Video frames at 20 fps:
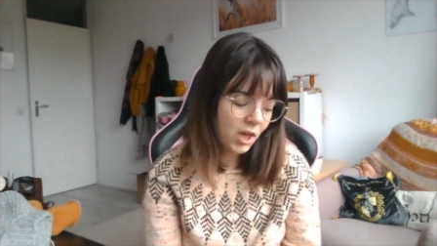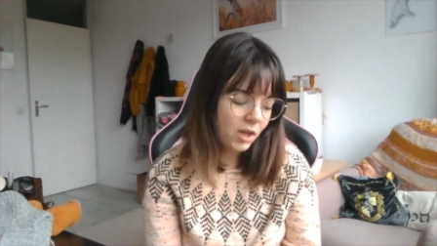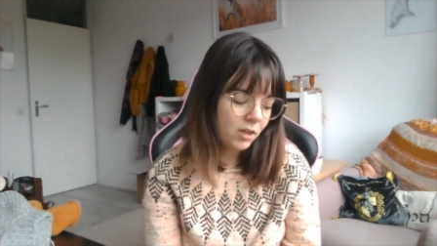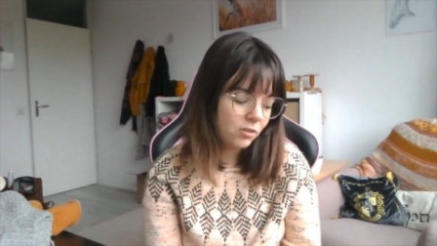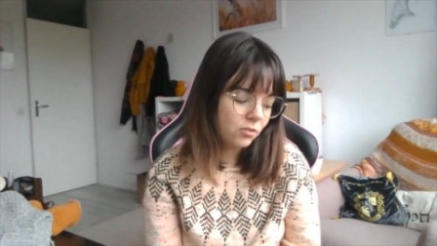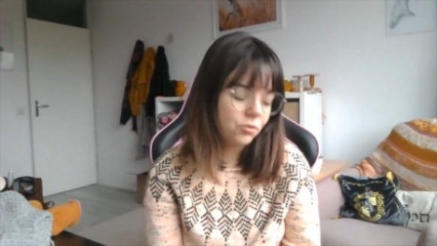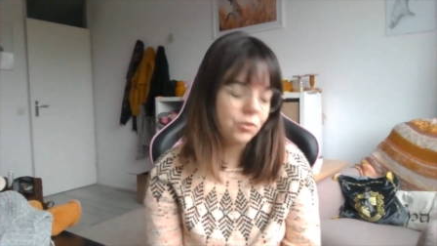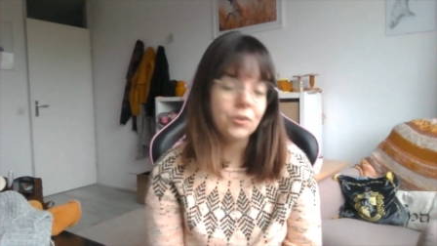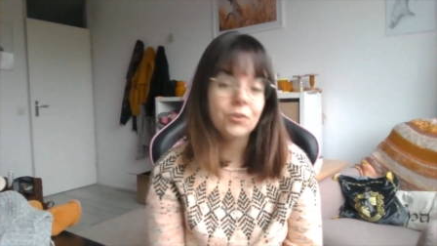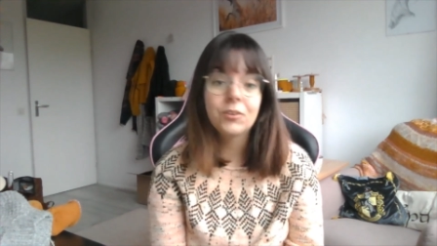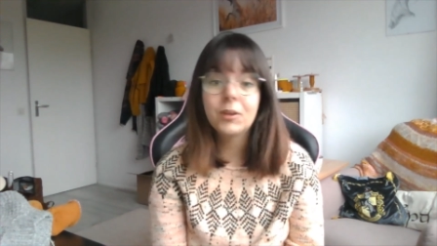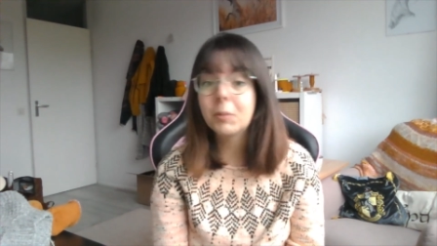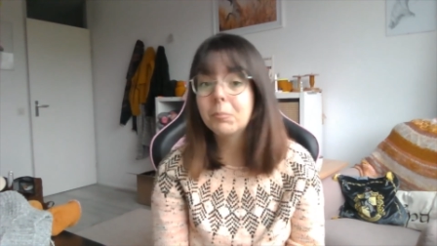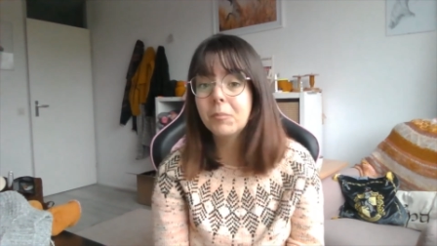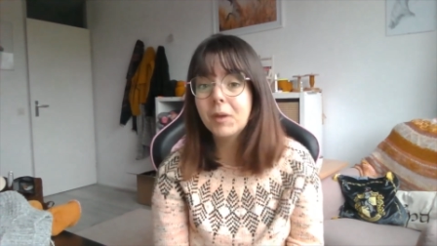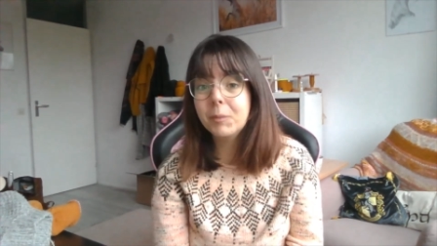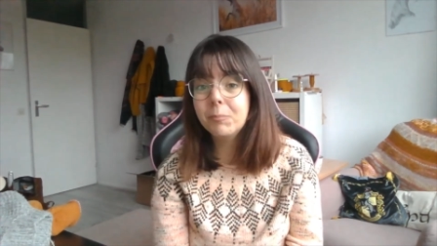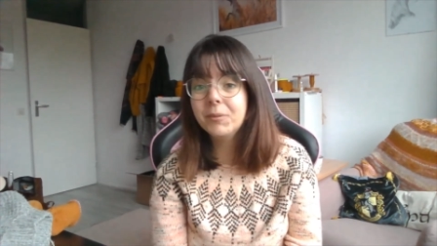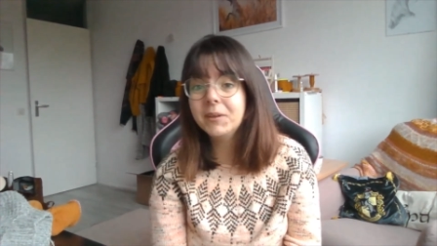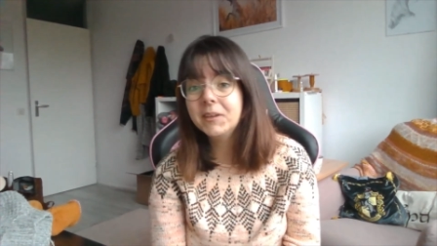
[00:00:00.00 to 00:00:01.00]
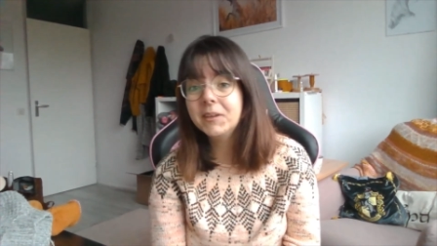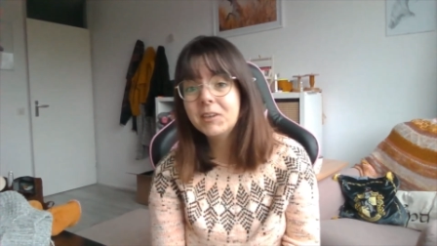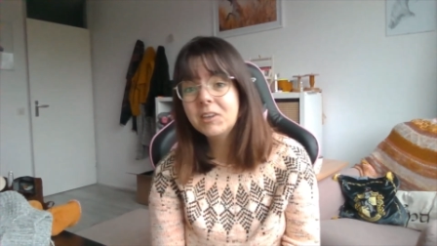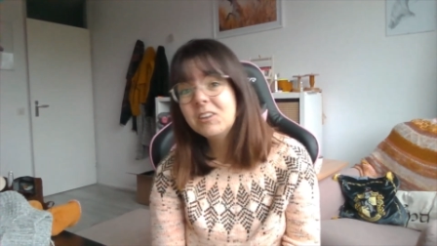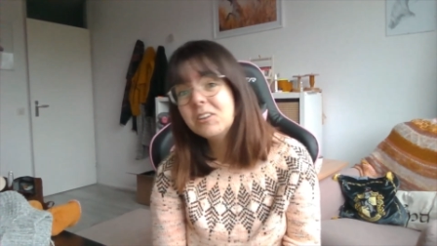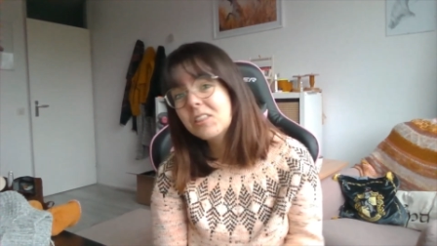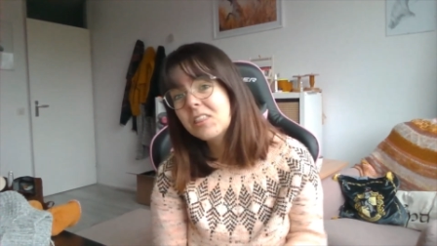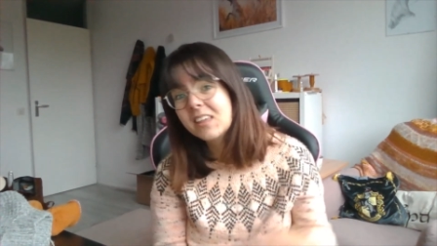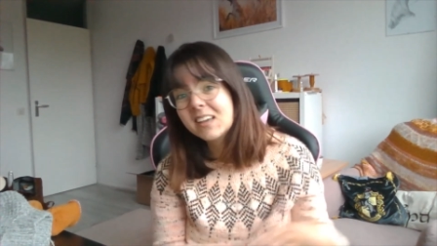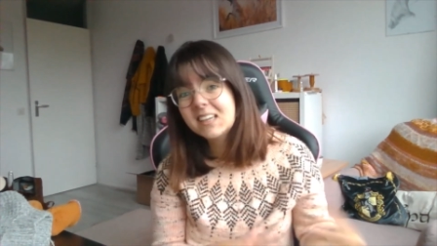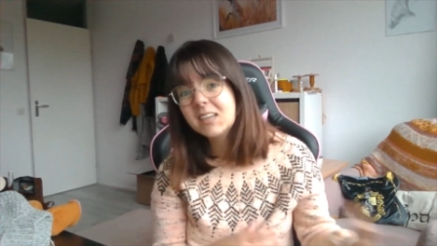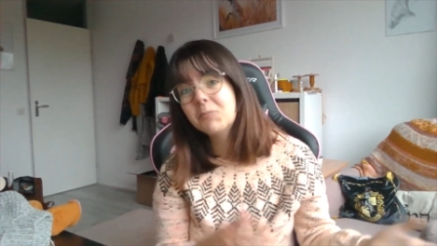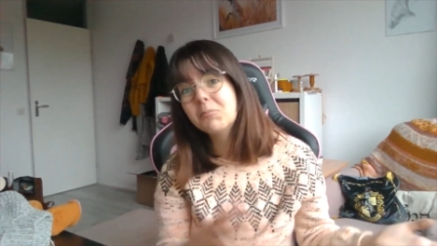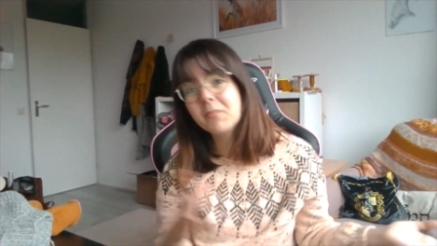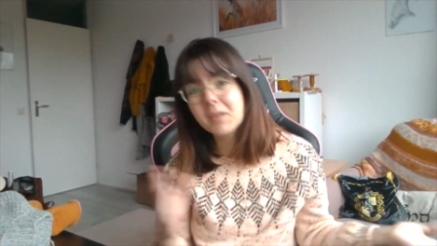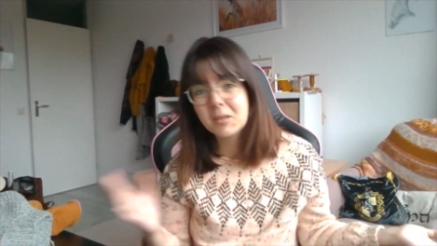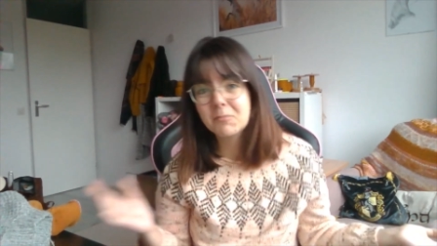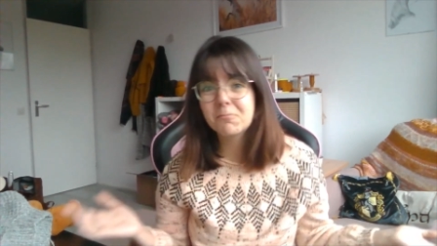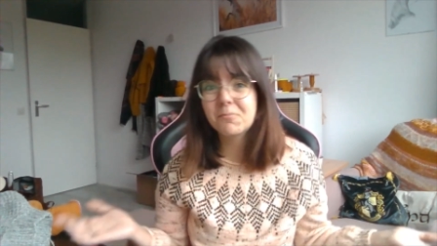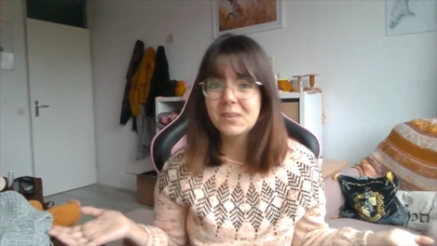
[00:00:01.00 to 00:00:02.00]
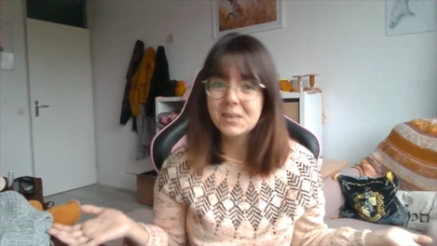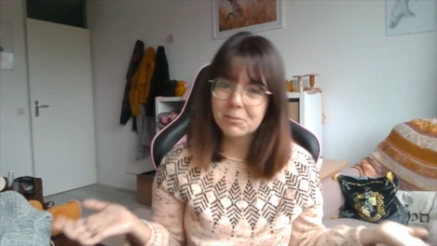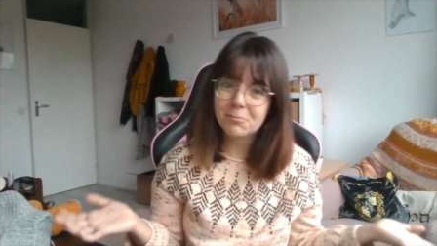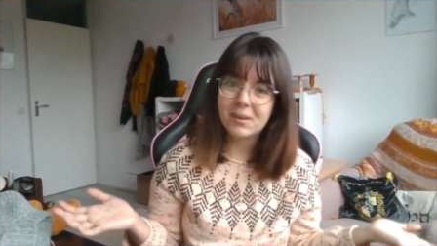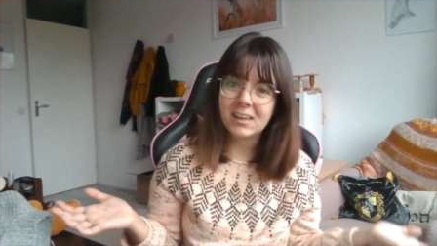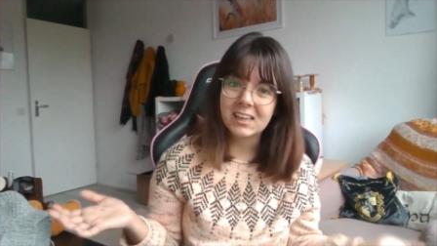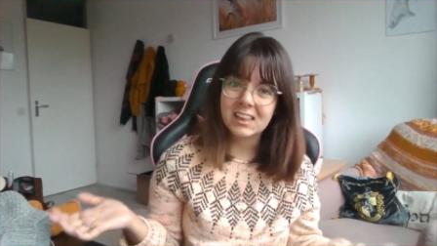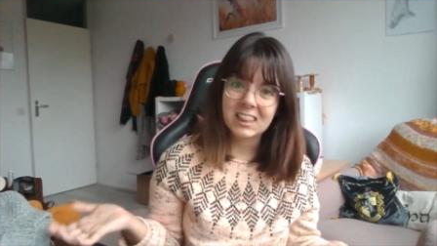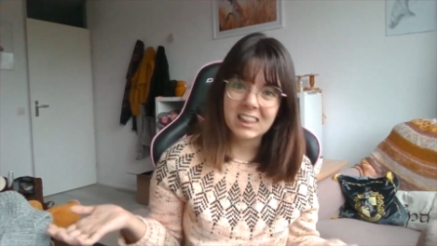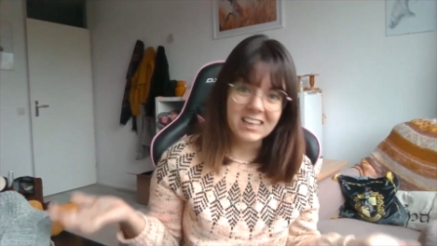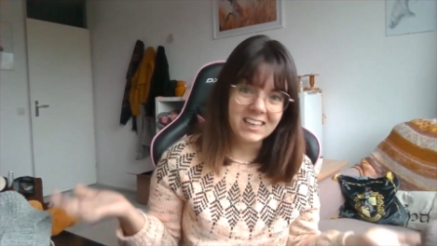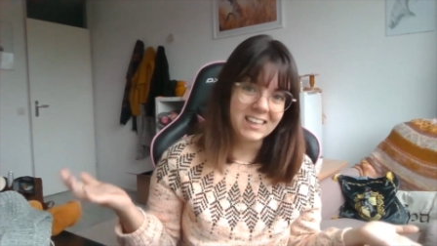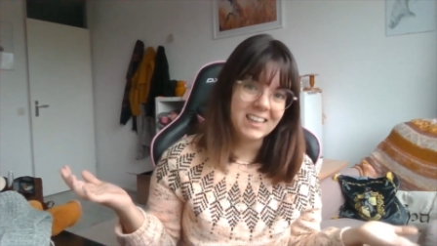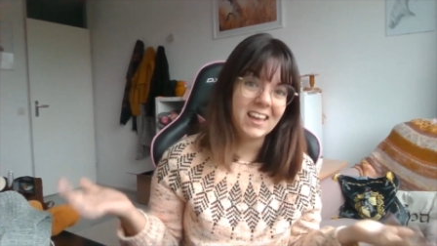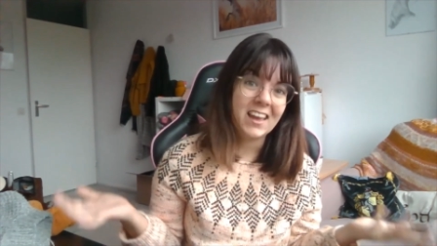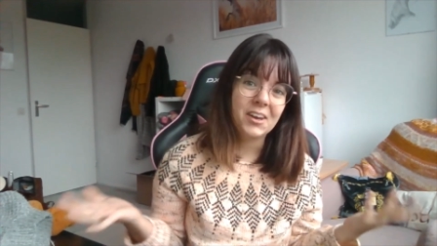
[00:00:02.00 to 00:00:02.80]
So that might be a good thing, that might be a bad thing.